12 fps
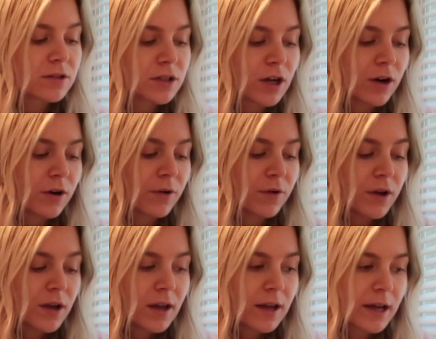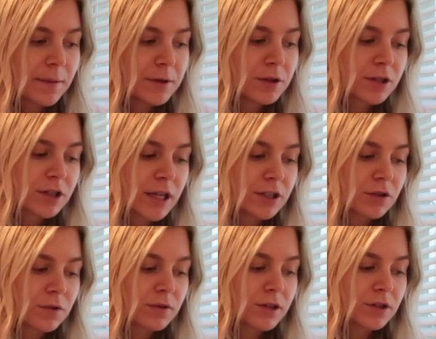So I mean, you could like
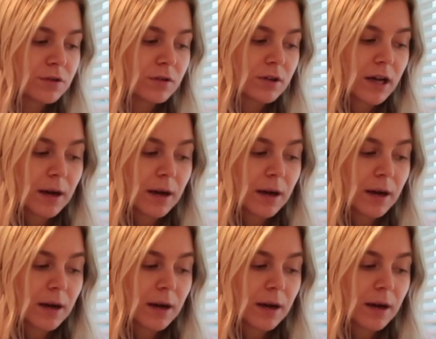totally Google it.